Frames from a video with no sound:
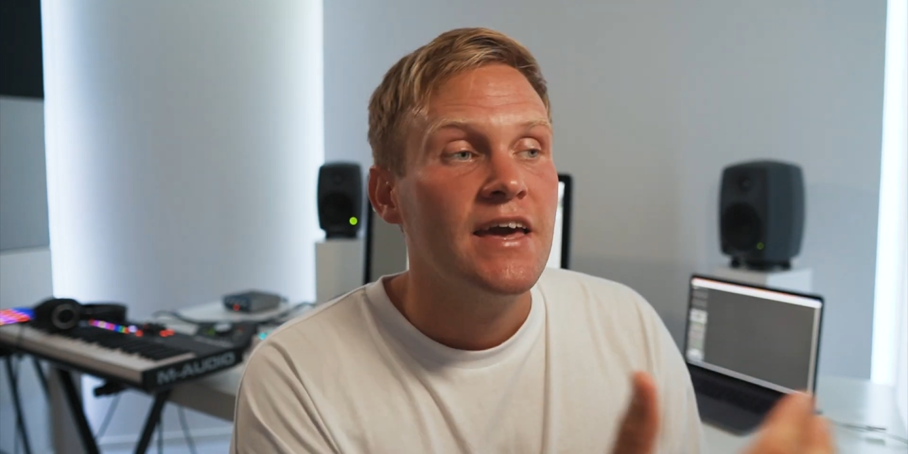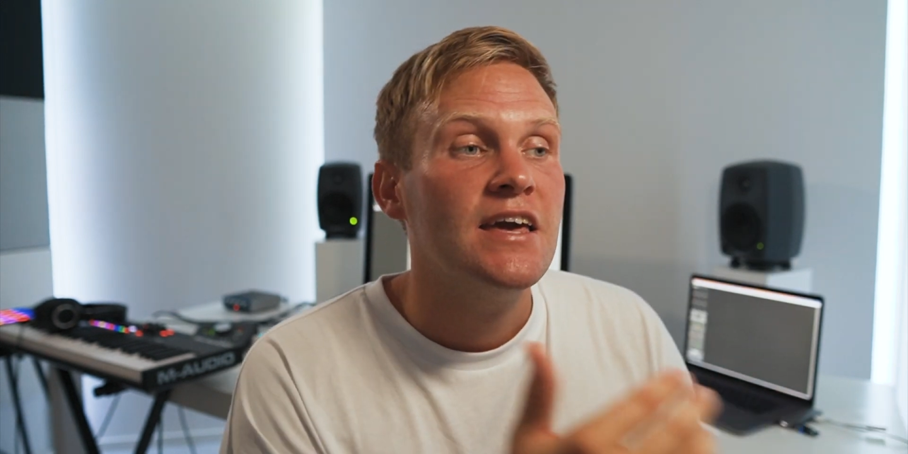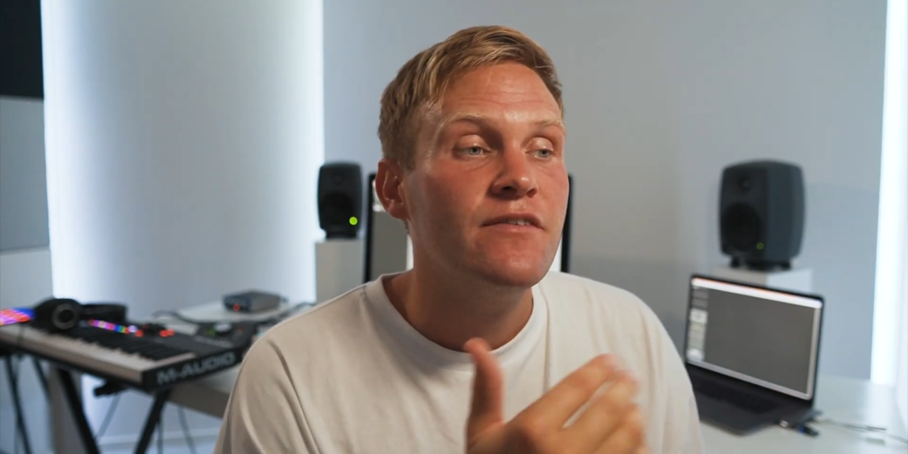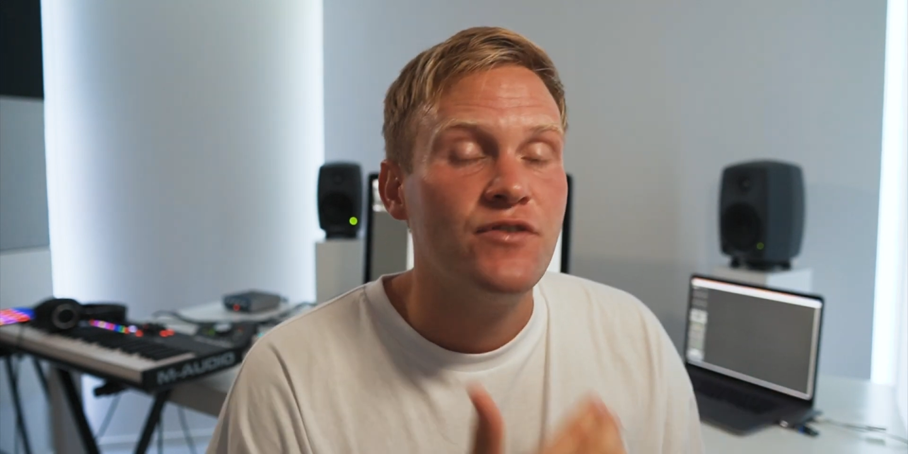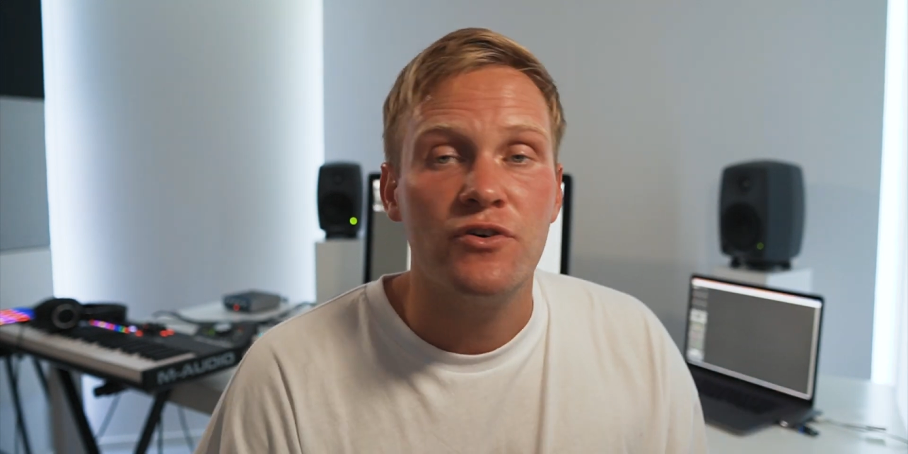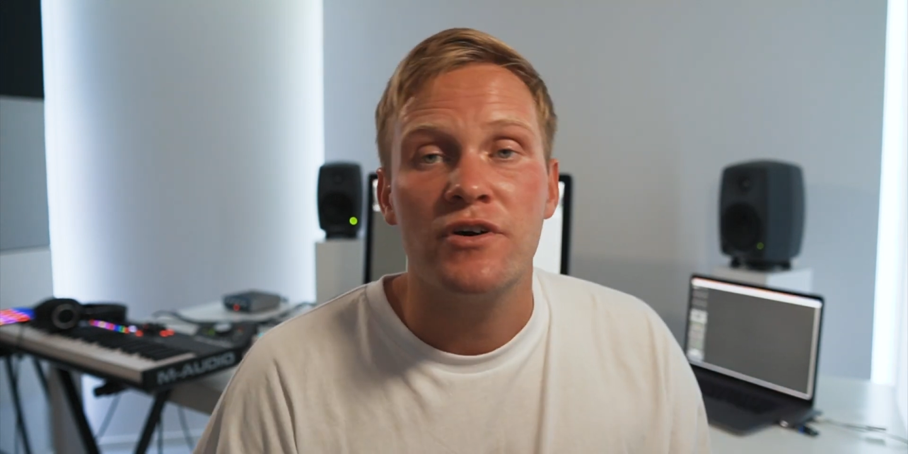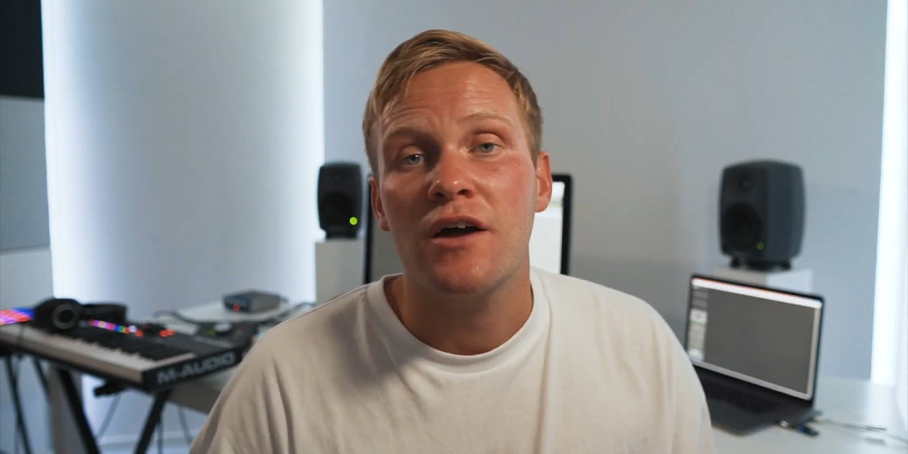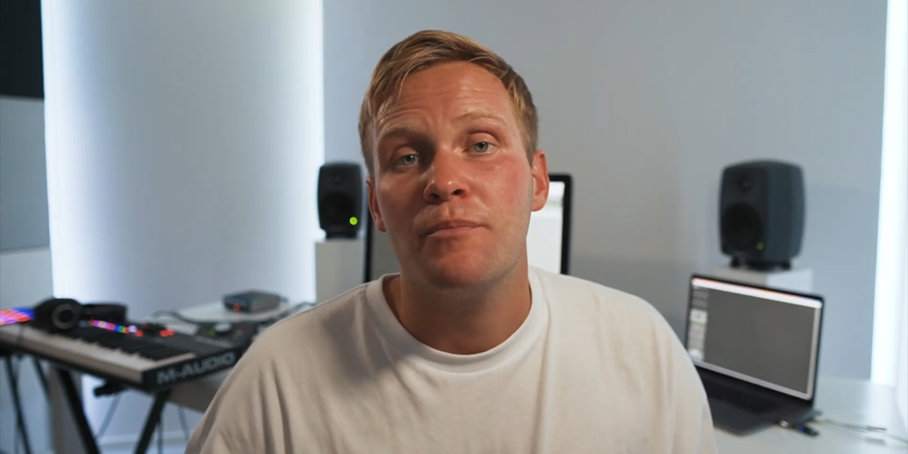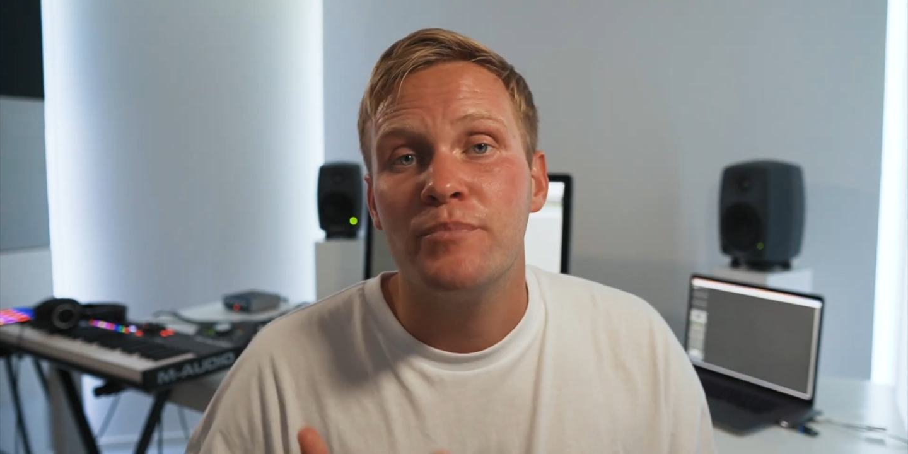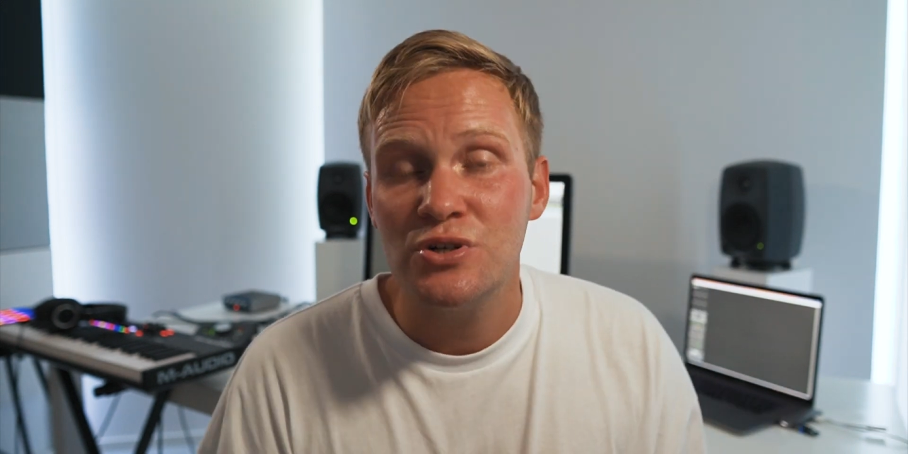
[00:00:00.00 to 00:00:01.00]
if you're
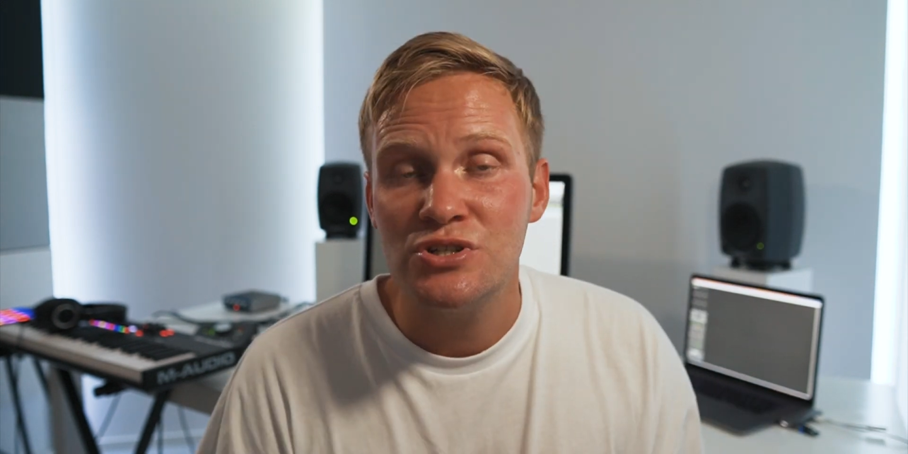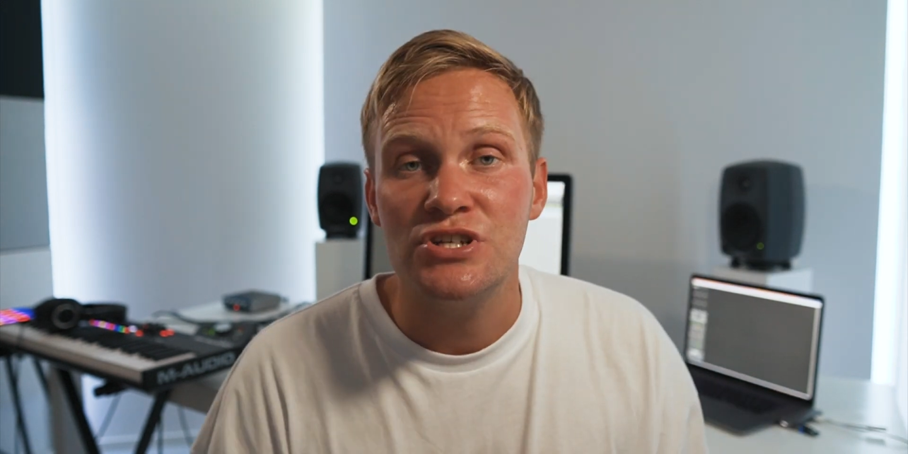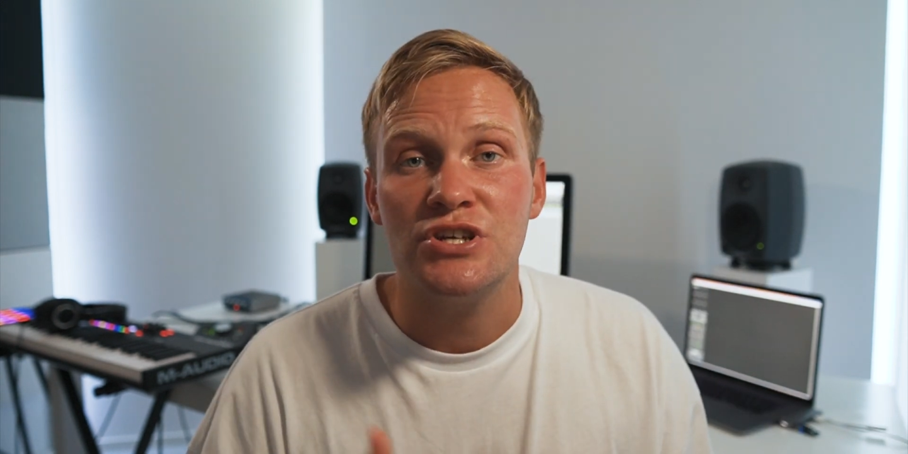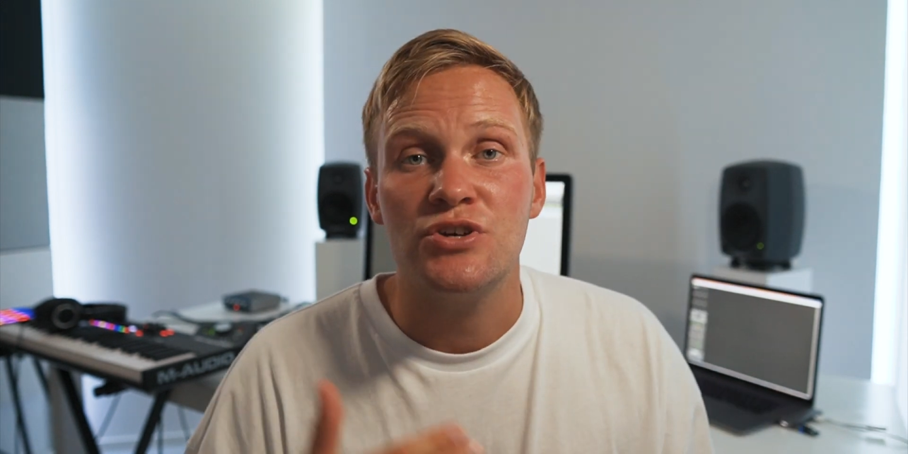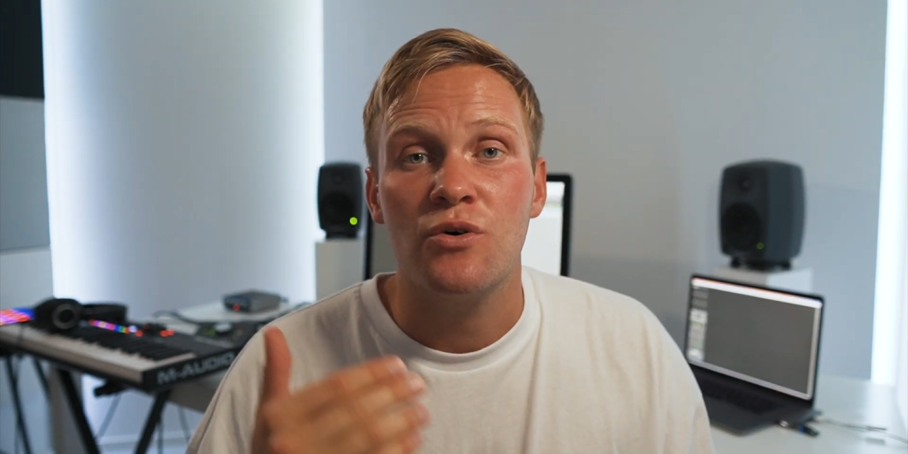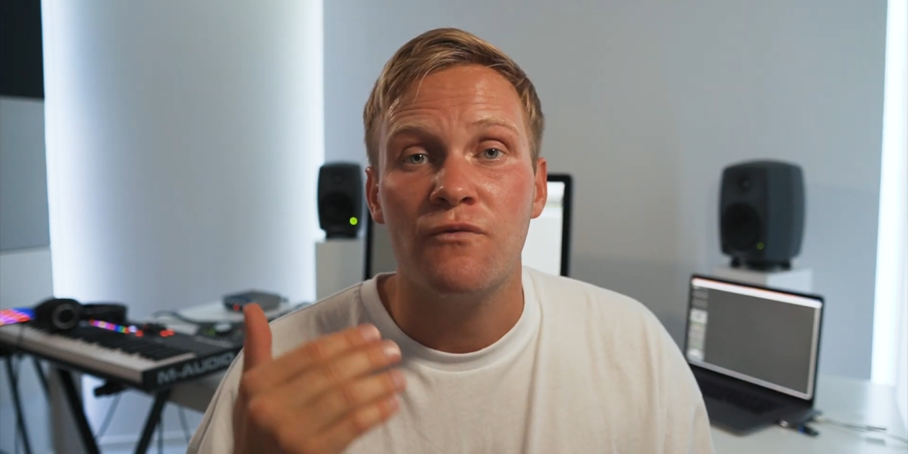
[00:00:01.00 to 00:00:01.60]
not pushing your